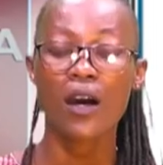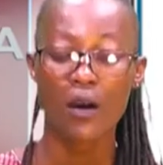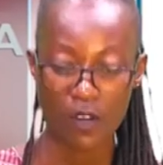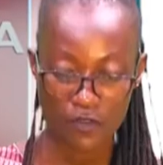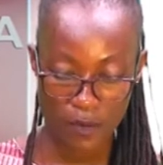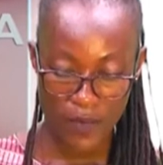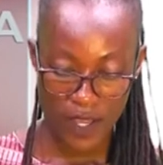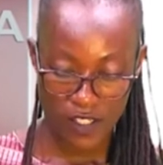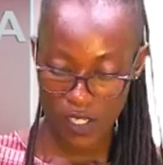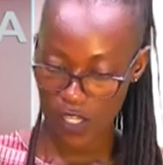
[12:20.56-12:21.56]
Away from
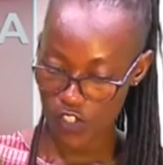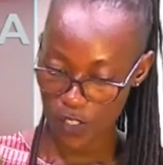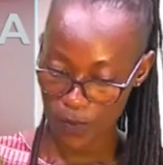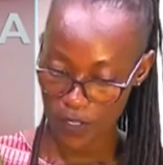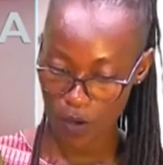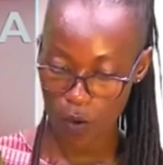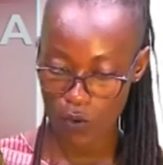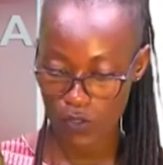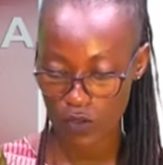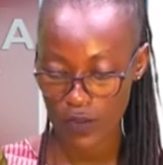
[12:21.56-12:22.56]
that, Egypt,
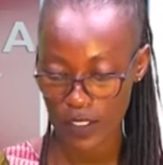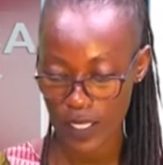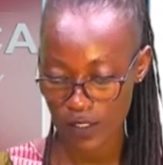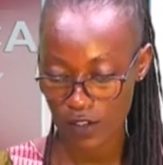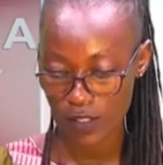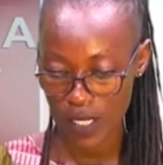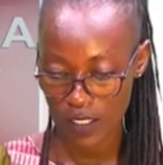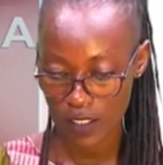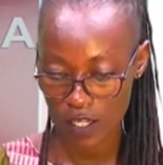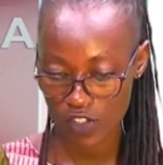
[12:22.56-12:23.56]
host of the next
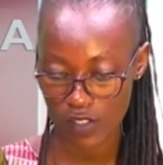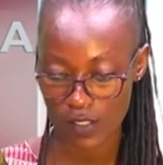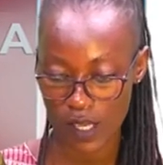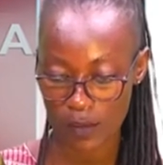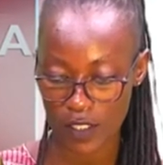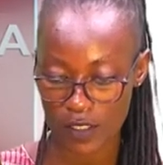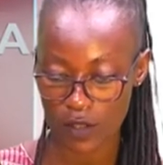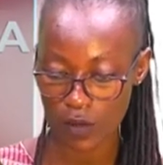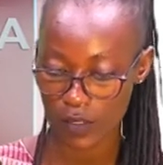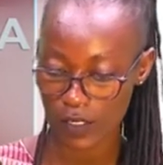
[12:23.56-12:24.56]
United Nations Summit
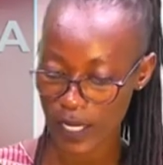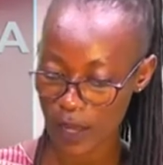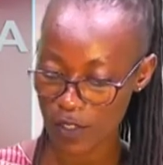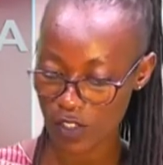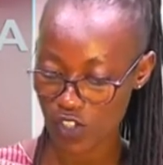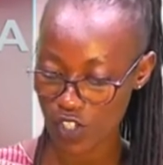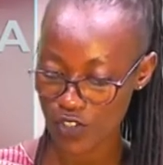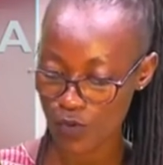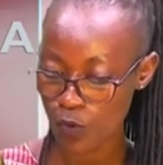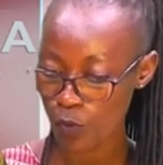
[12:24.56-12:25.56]
on Climate
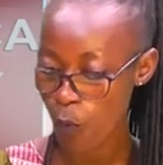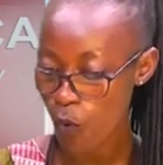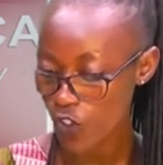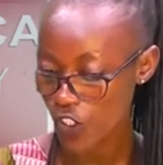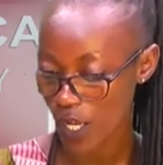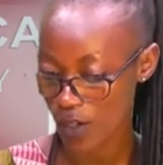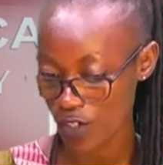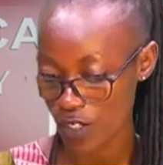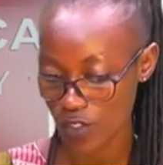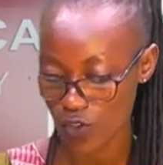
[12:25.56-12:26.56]
Change, will push
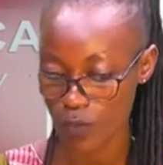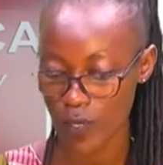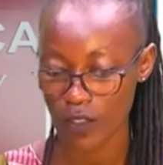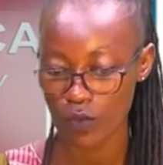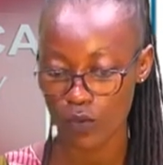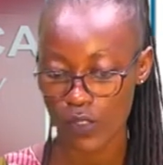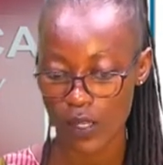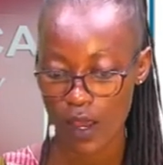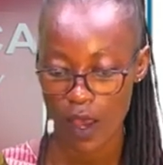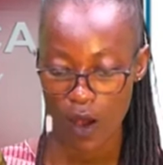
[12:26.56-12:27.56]
countries to make good
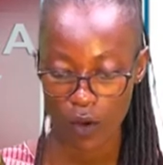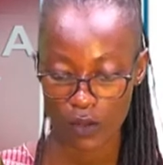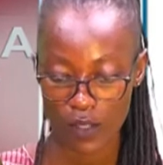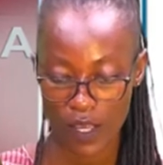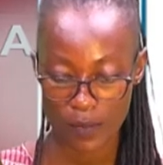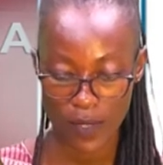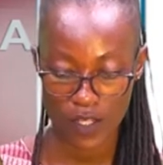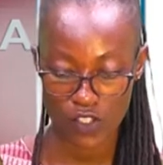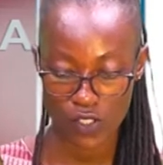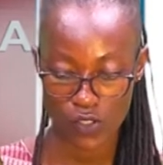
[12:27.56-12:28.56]
on their
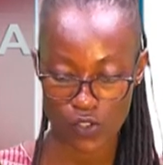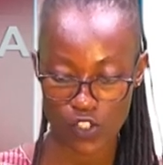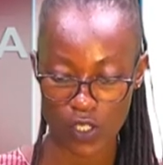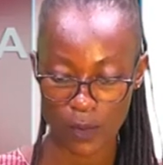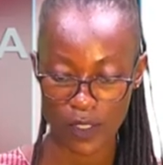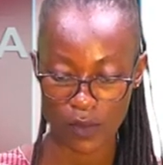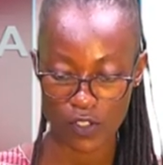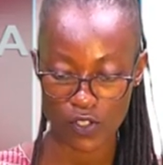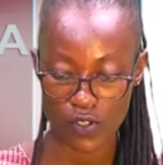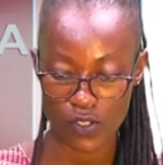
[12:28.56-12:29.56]
pledges to sharply
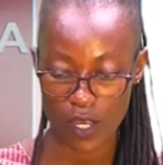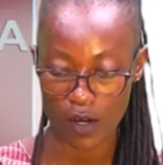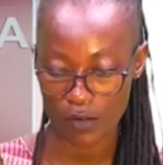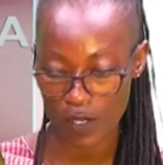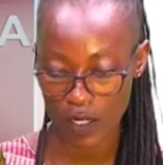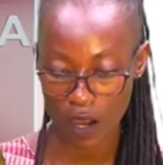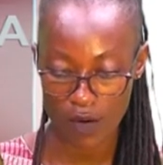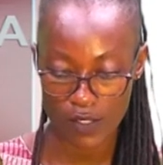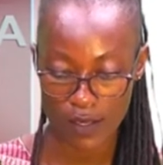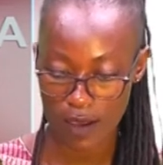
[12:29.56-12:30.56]
reduce
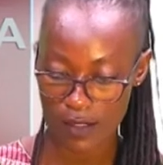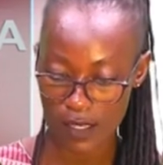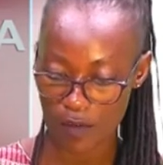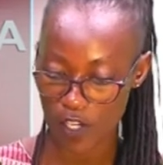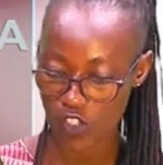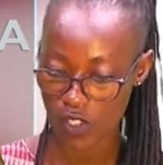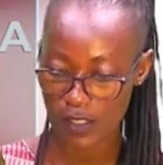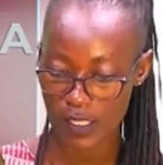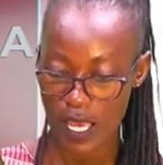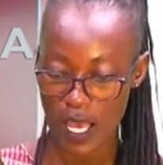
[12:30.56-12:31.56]
greenhouse gas
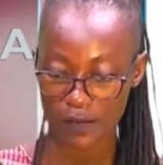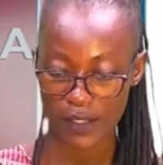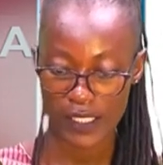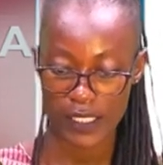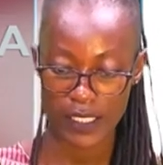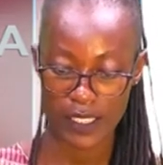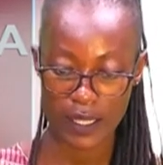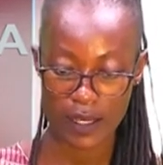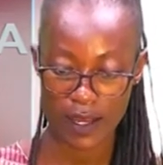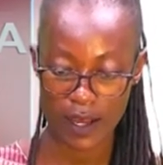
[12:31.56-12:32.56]
emissions, facilitate
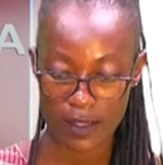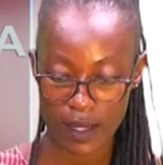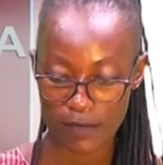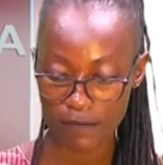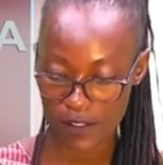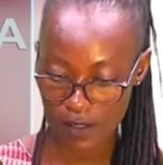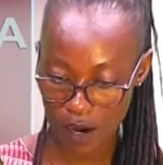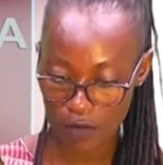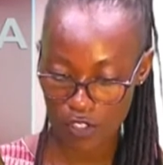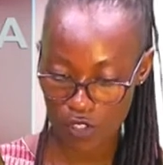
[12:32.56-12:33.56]
a
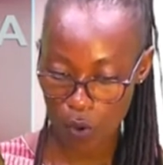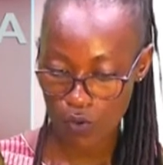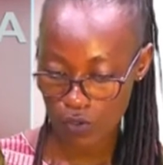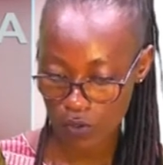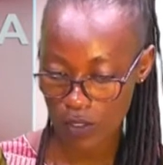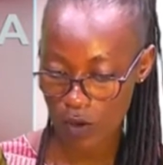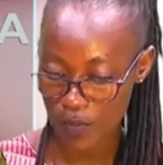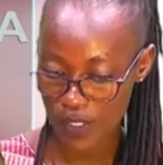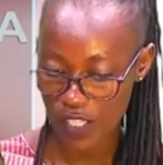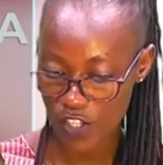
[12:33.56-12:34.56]
non-adversarial talks on
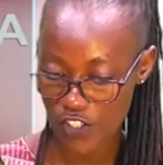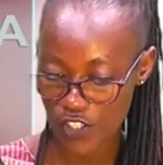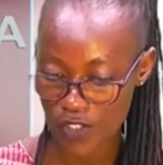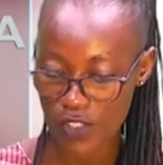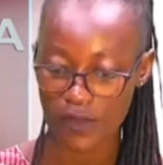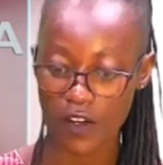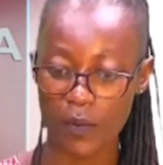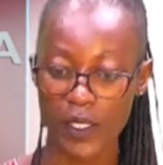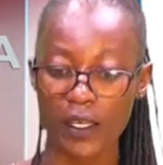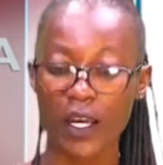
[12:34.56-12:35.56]
compensation to
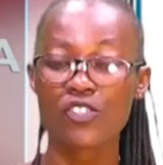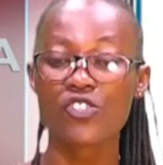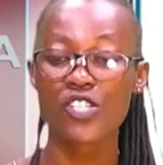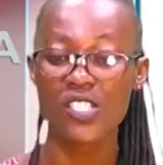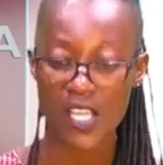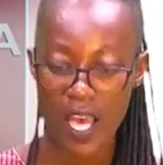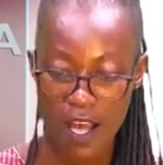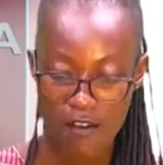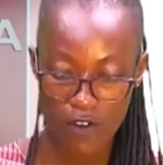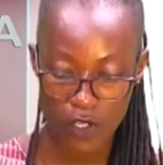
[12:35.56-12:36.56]
developing countries
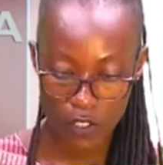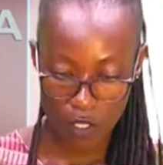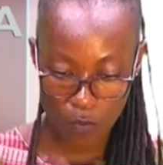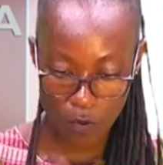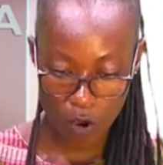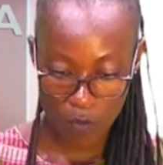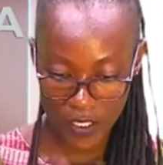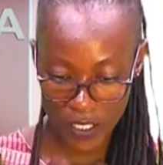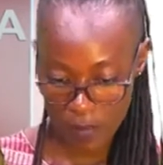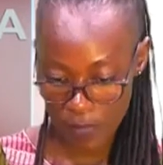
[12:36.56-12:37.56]
for global
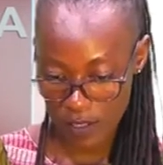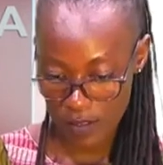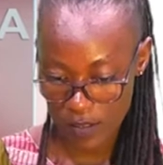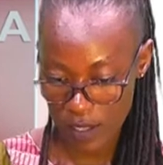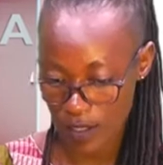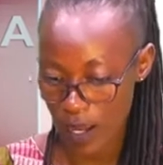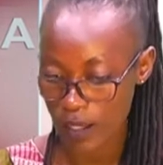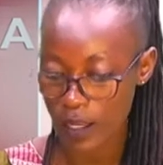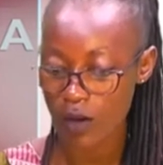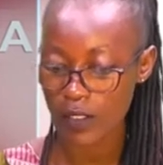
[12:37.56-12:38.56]
warming impacts, and
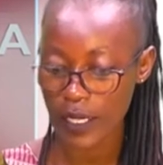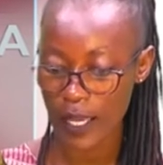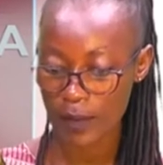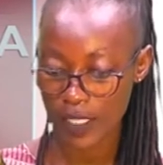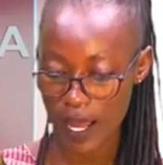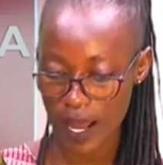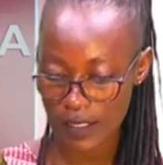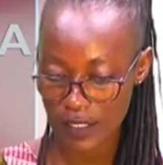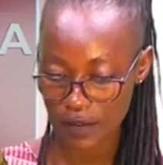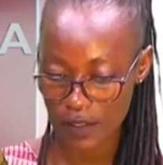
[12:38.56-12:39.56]
allow climate
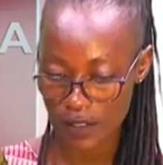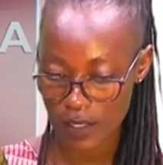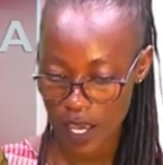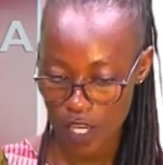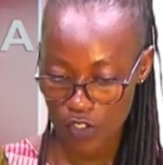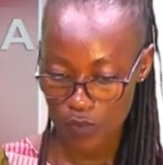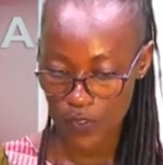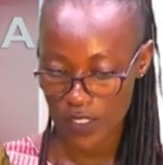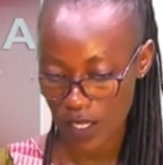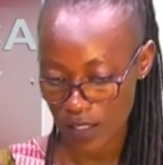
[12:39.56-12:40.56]
activists to
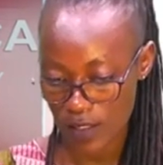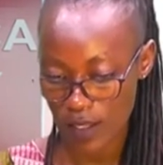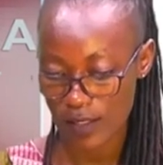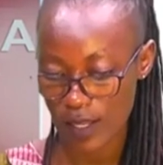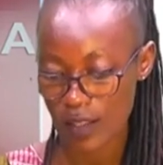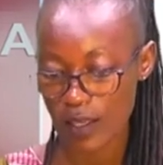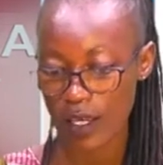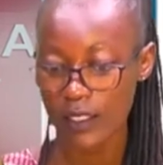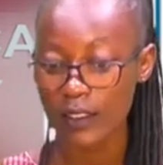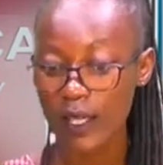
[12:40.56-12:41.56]
protest, say
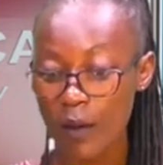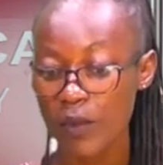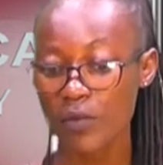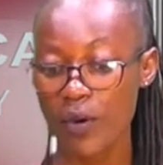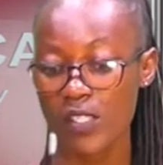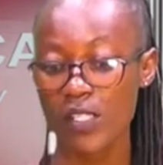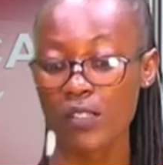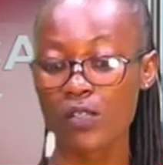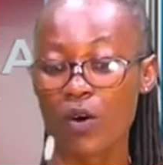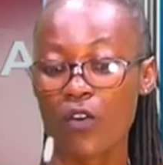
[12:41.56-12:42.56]
the incoming
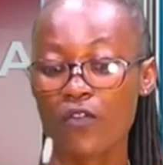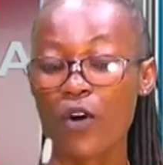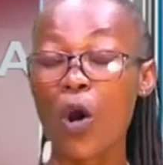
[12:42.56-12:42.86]
president of